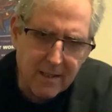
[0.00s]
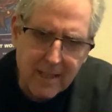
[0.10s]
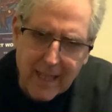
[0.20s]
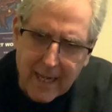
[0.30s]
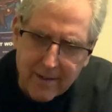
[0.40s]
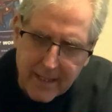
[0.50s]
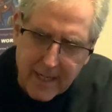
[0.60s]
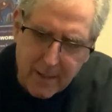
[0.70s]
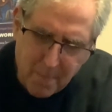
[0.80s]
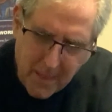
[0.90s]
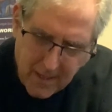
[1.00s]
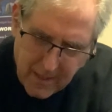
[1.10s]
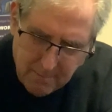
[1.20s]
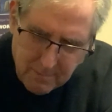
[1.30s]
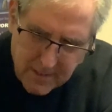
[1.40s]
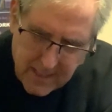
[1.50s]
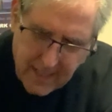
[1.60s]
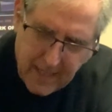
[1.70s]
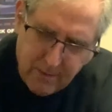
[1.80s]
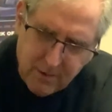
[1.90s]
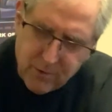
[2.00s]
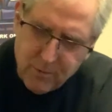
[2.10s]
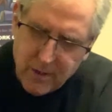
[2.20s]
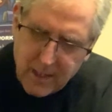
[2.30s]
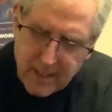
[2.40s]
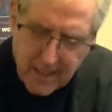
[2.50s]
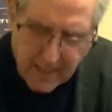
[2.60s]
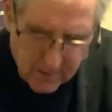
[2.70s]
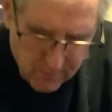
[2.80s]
cloudy. But today was really nice